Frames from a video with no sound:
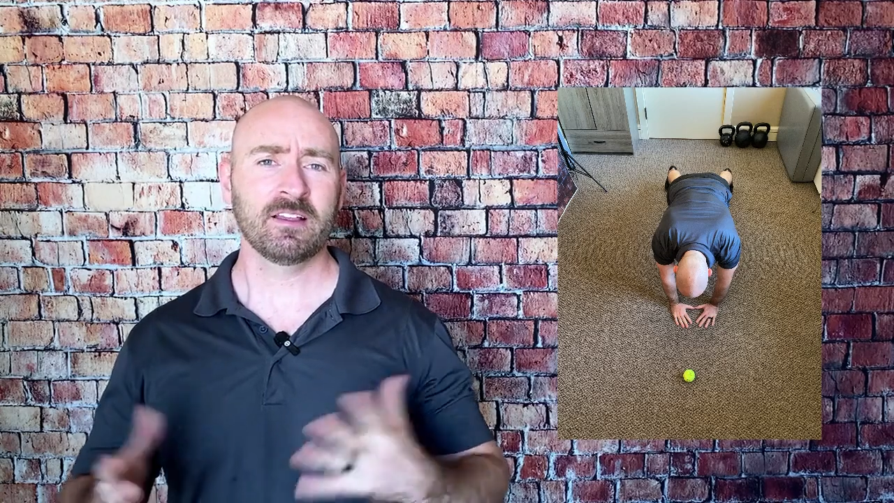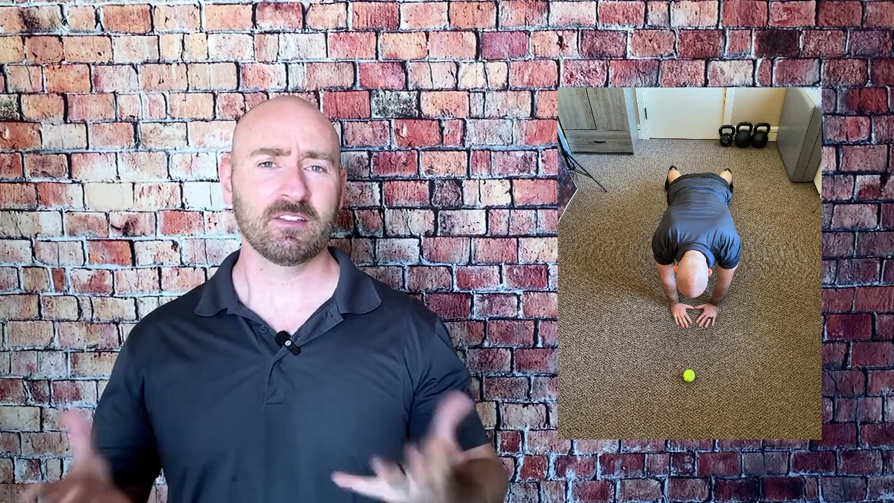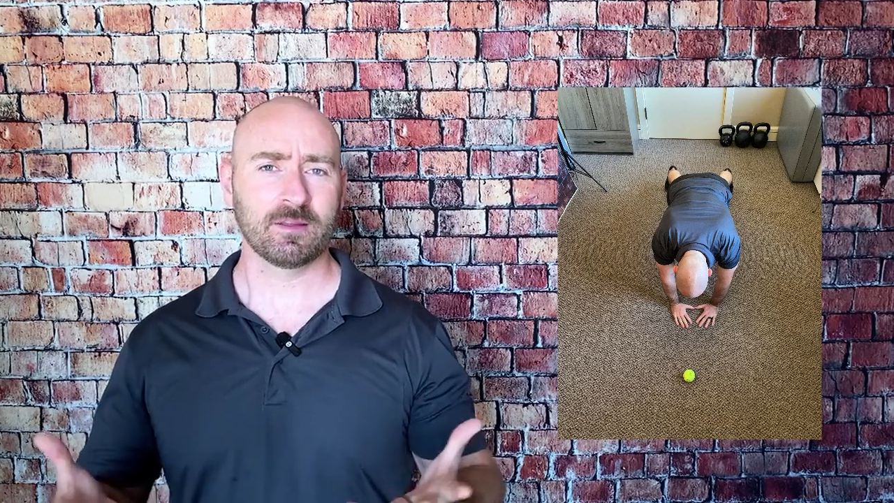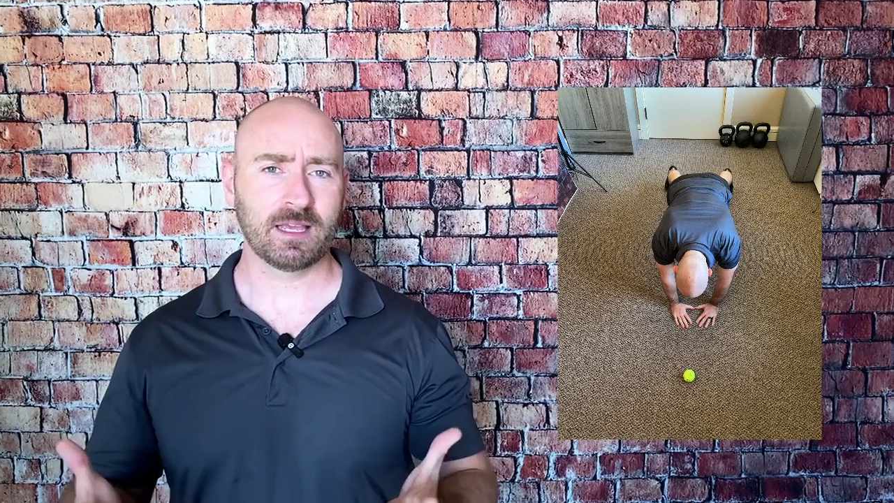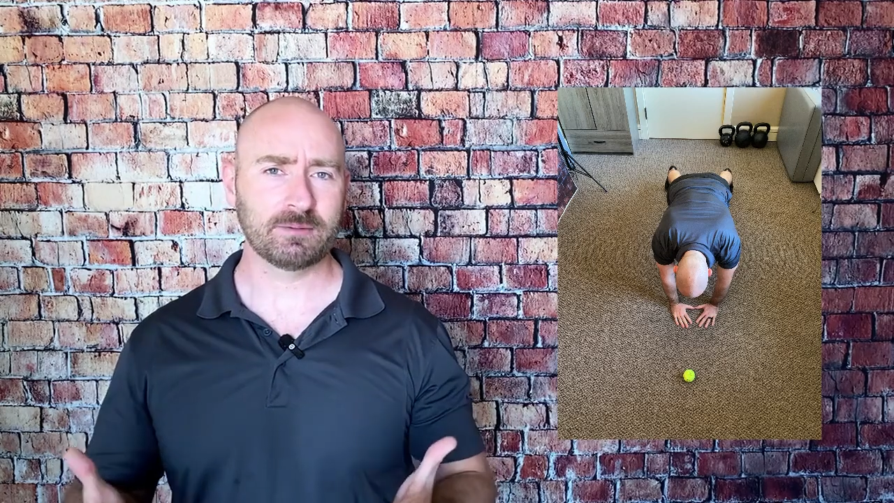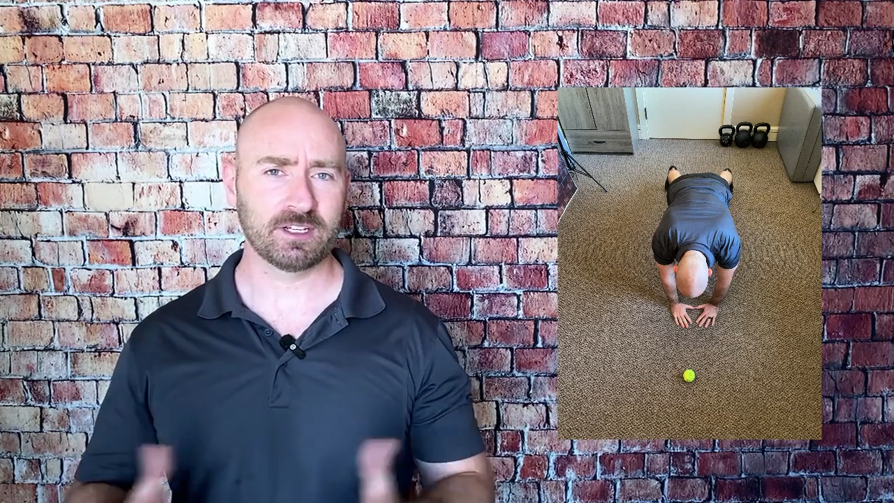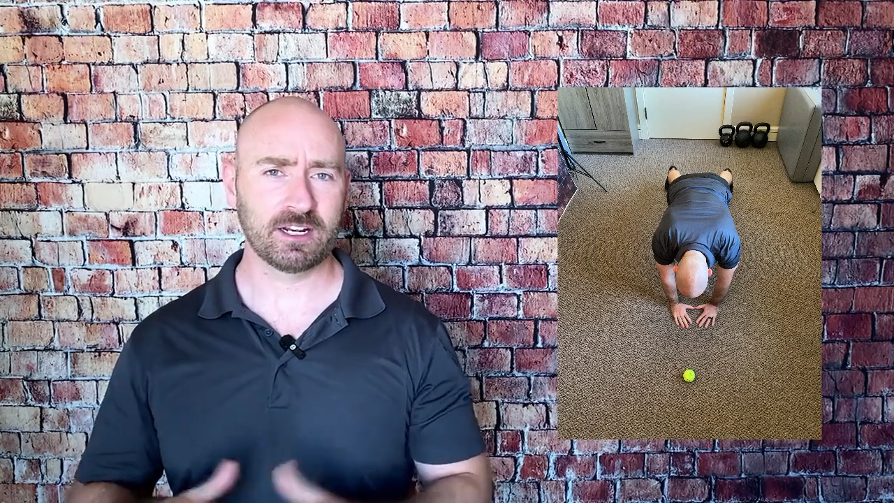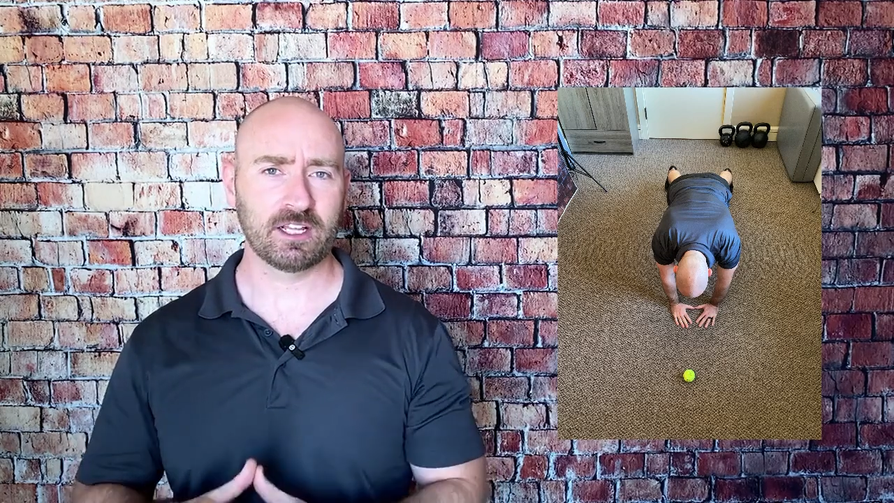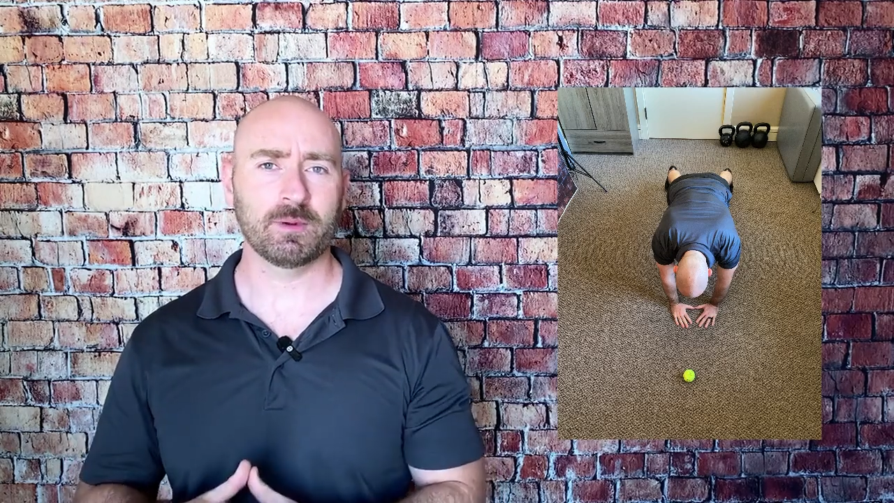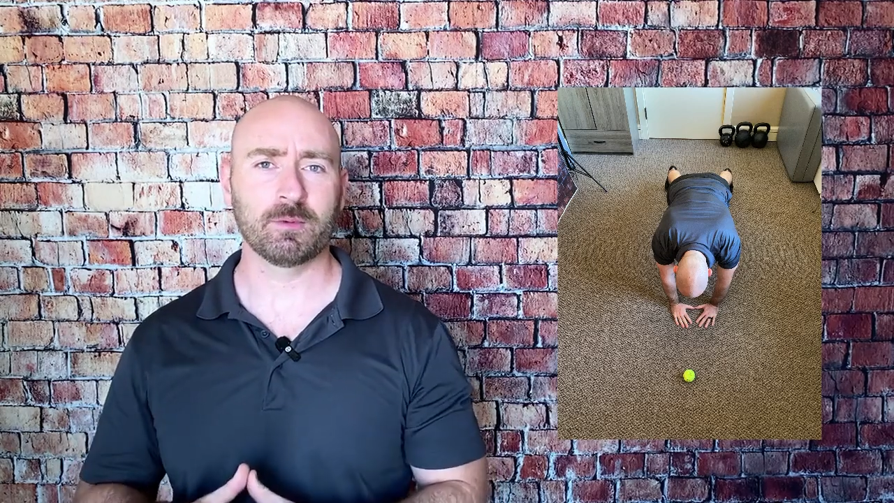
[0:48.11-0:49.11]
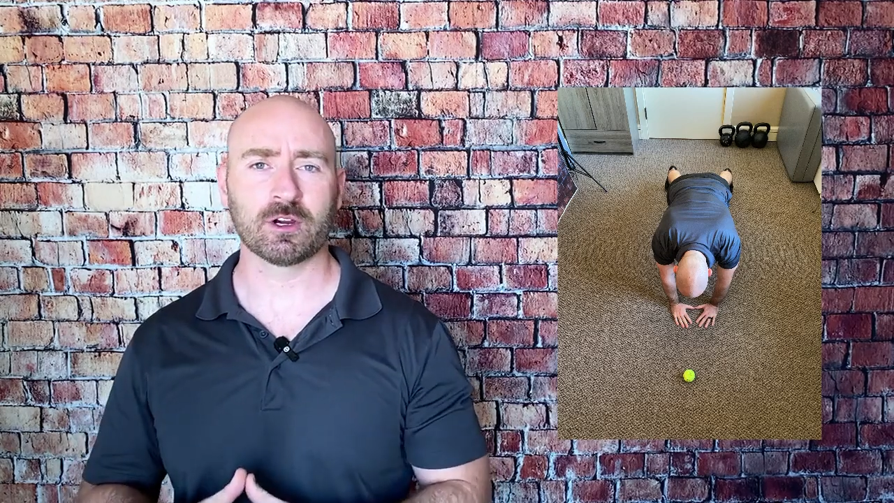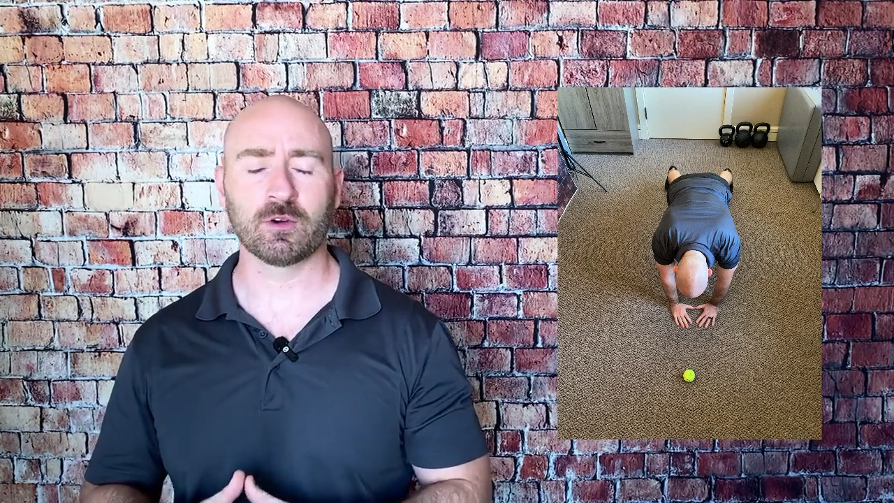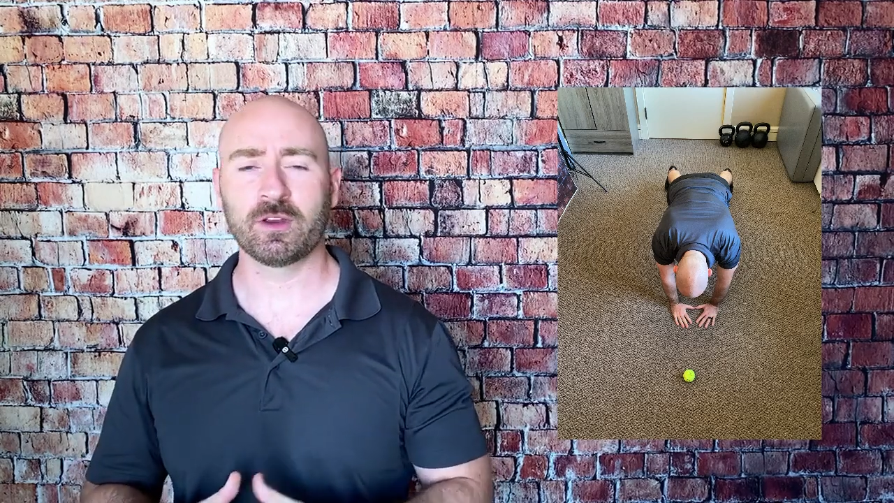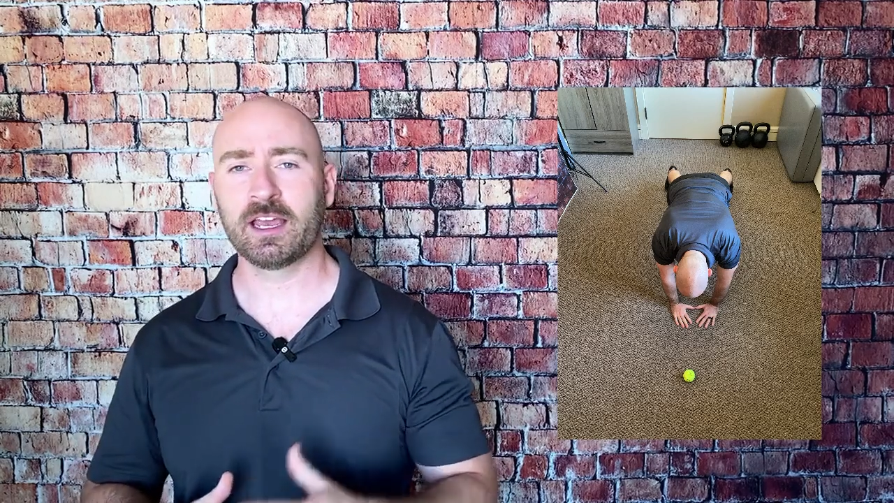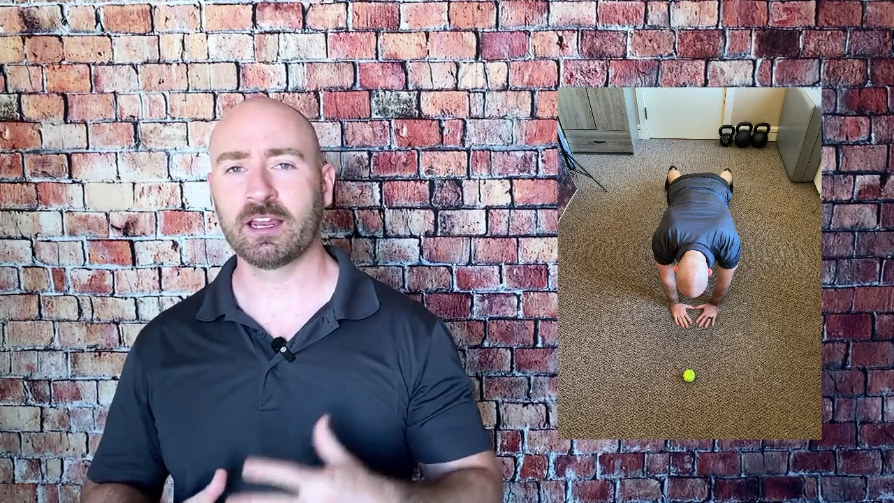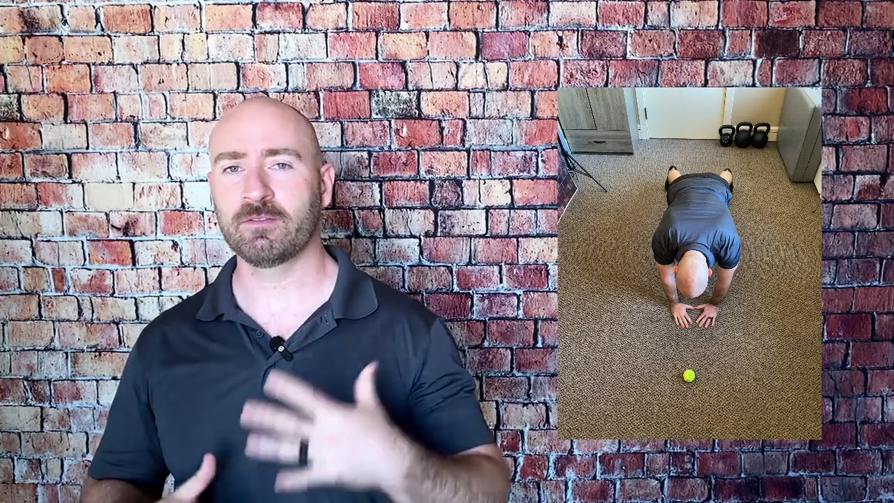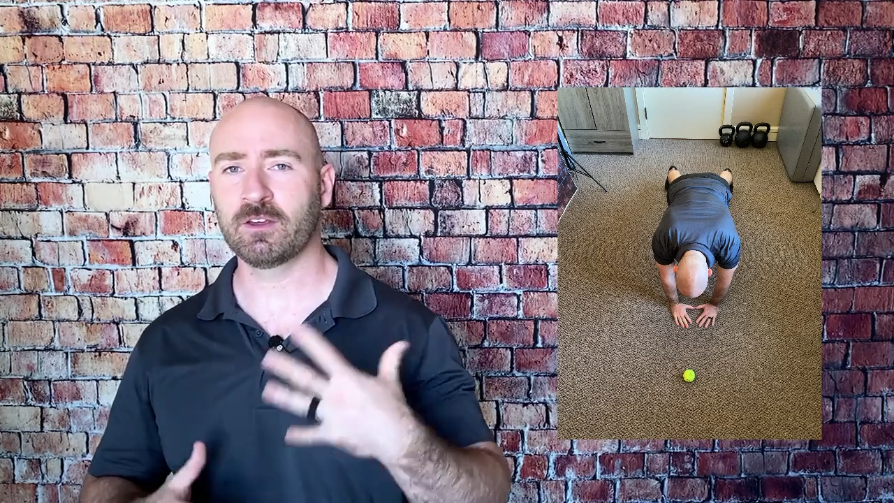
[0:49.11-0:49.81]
Sometimes you get a little bit more creative,